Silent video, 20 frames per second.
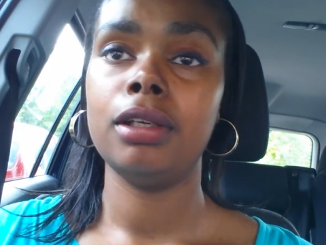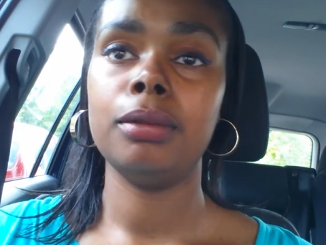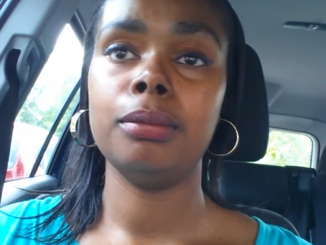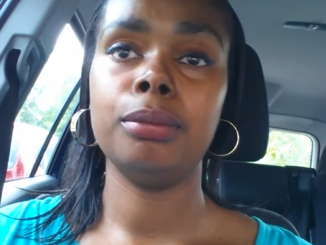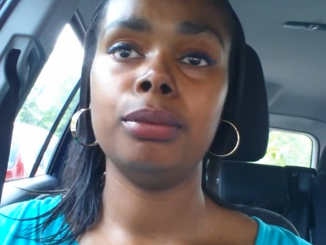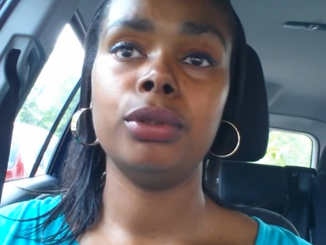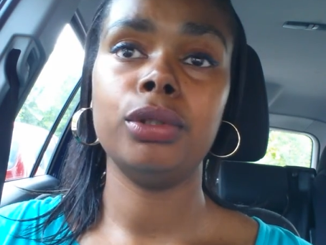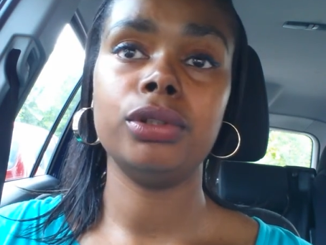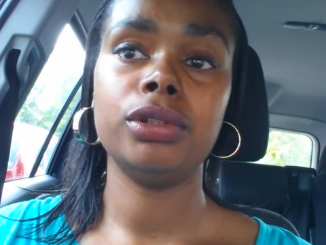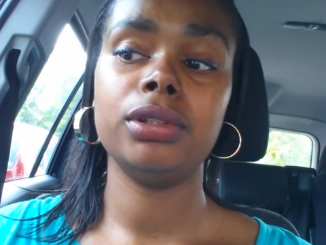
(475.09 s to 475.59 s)

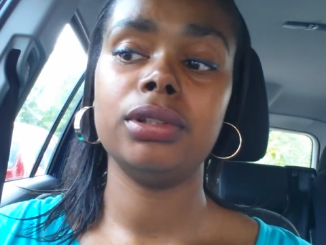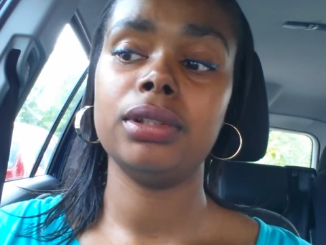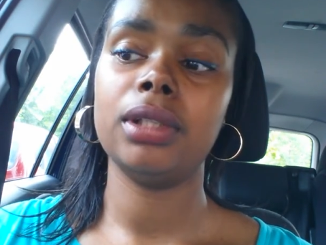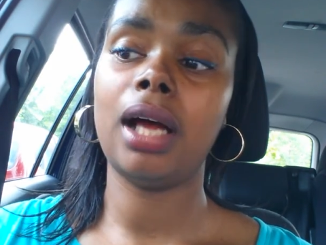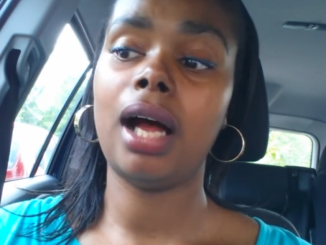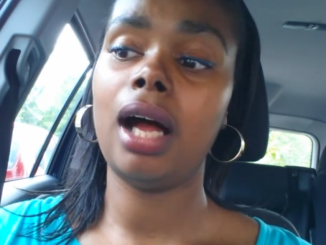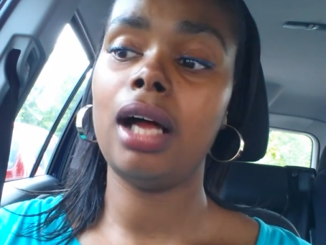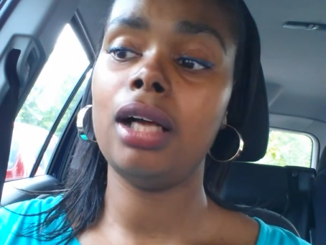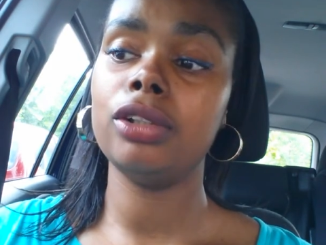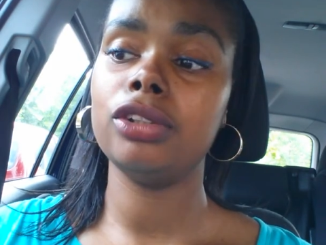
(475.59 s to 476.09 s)
But
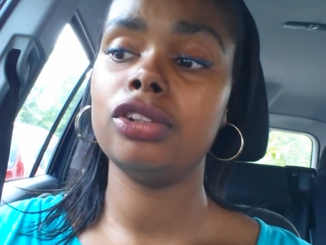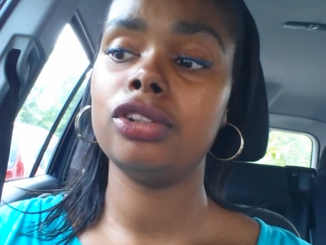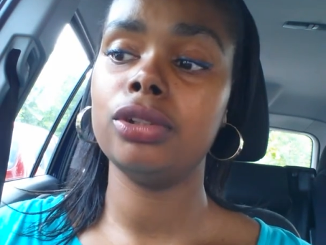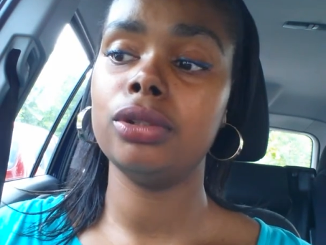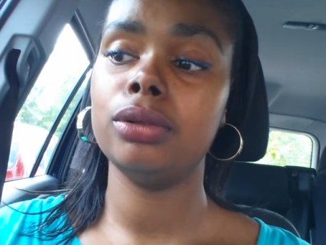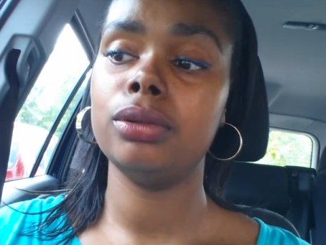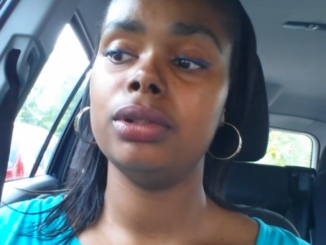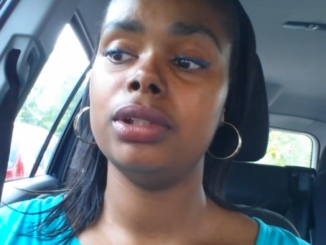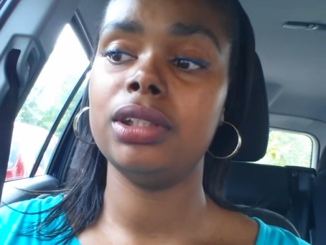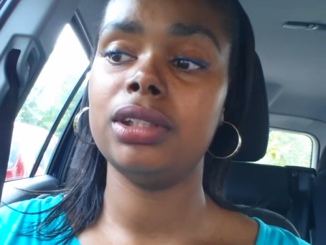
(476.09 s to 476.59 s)

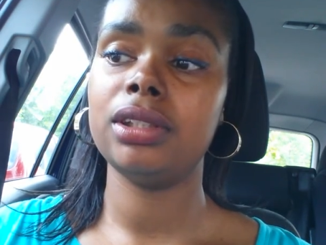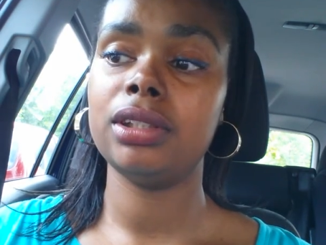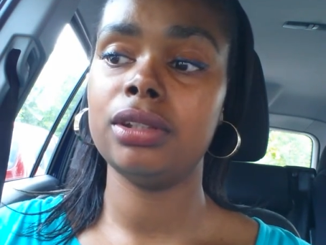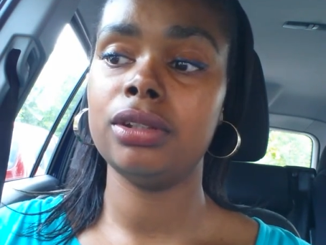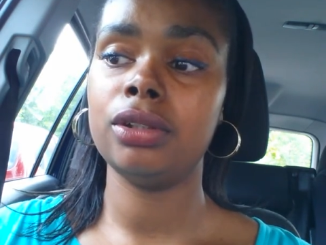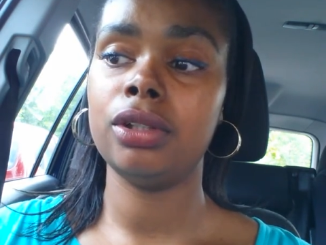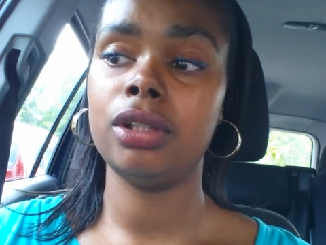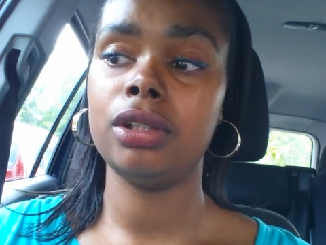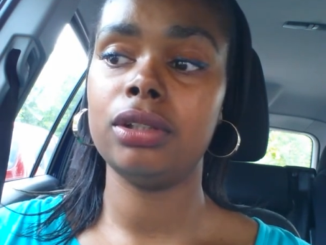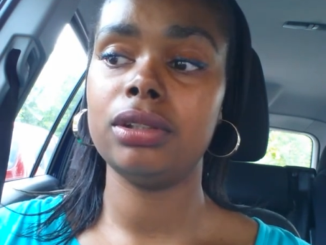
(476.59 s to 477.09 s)
also, it's
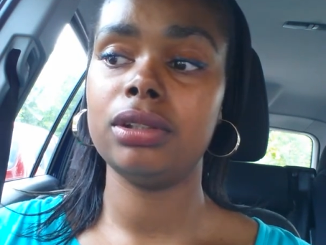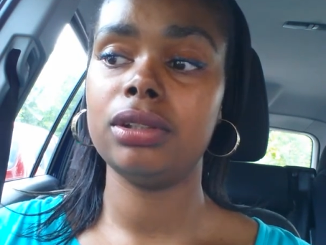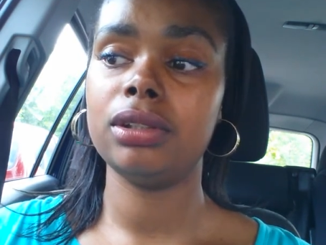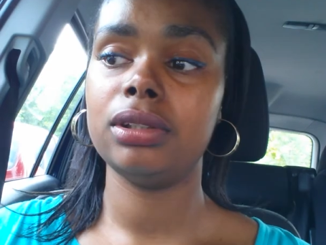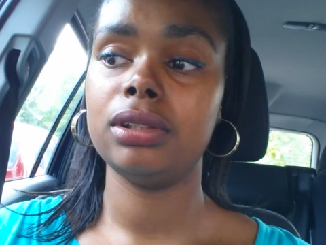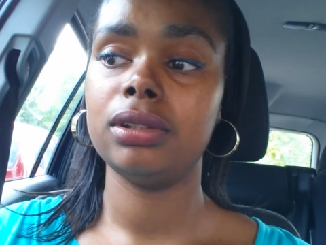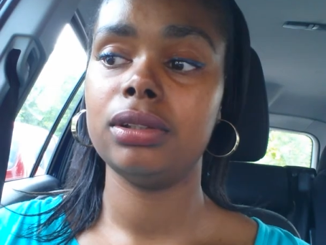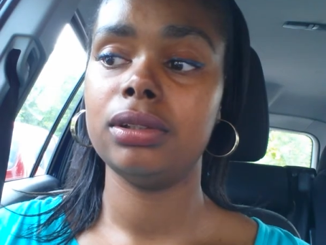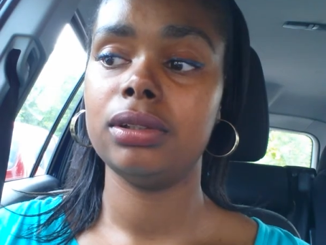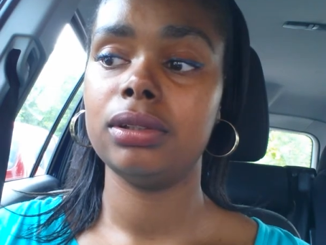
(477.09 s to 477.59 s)

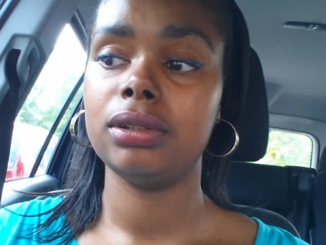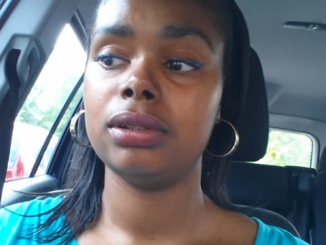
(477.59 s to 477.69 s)
not